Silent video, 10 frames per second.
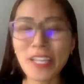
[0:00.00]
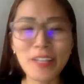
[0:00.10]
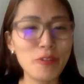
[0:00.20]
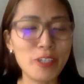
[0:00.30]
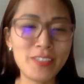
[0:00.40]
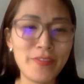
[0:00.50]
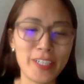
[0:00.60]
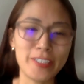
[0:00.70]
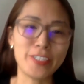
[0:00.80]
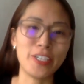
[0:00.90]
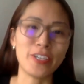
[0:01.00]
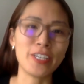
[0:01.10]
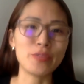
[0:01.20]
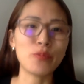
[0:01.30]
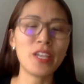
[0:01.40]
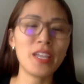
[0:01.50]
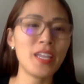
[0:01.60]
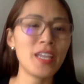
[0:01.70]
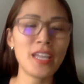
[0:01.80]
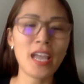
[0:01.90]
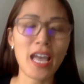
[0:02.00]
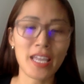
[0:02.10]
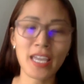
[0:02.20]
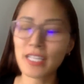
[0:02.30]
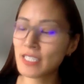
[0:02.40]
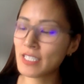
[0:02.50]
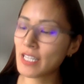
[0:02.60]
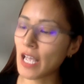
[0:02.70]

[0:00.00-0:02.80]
in which field too, because I guess